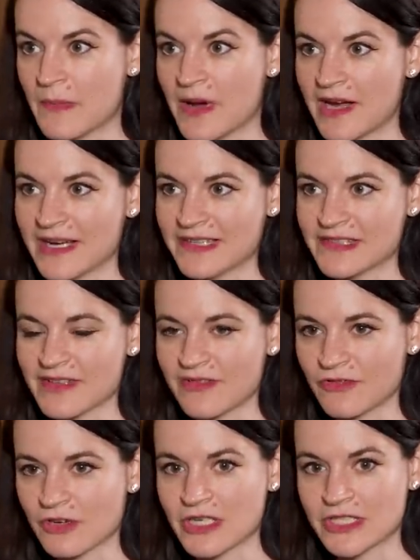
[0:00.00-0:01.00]
the minds
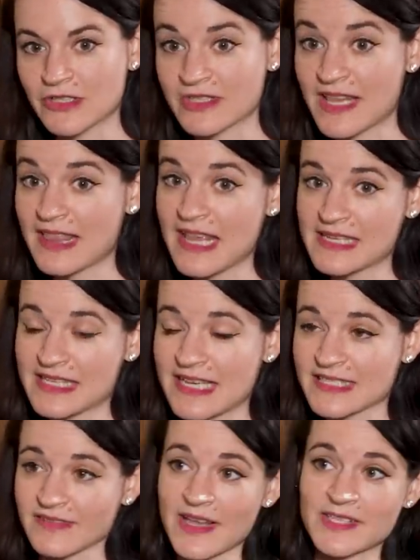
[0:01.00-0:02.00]
of creatures that they see
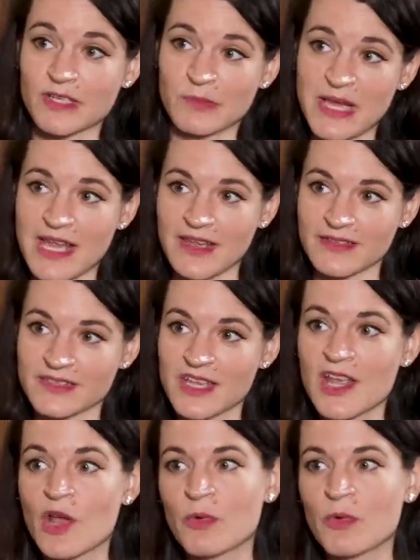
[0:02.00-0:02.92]
as lesser beings,